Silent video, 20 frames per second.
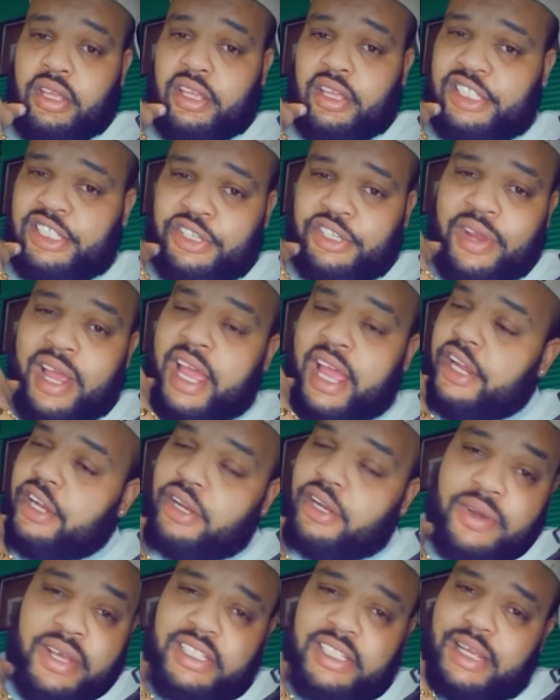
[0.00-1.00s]
You see right
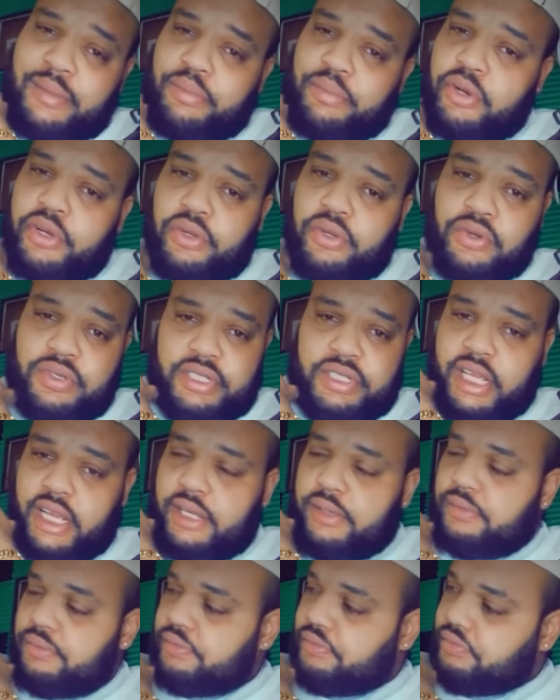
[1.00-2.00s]
now as a
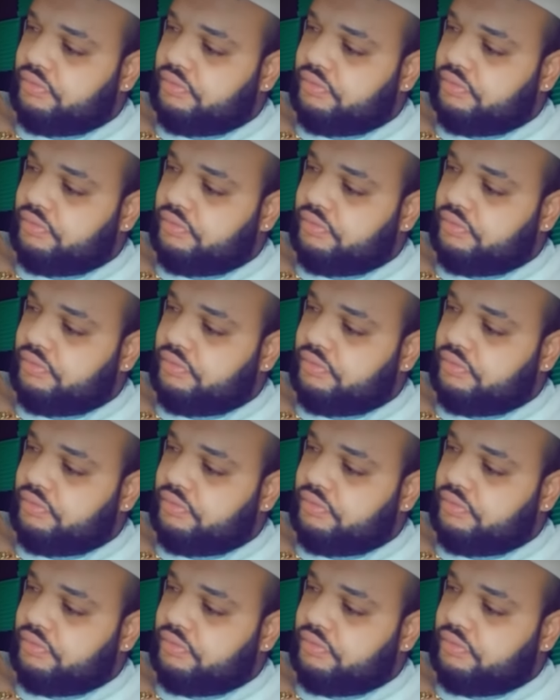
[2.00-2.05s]
producer,